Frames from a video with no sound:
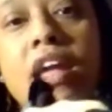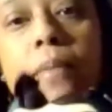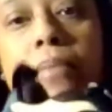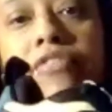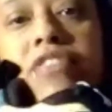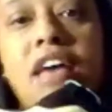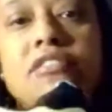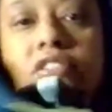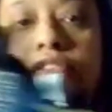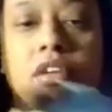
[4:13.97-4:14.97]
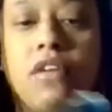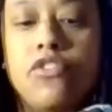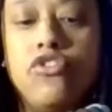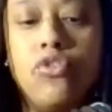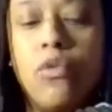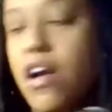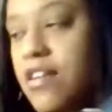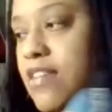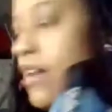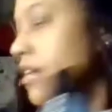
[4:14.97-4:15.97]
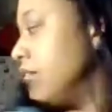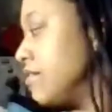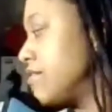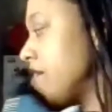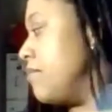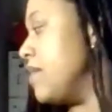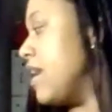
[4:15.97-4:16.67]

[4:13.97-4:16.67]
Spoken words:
And both sides of the shoe are exactly the same.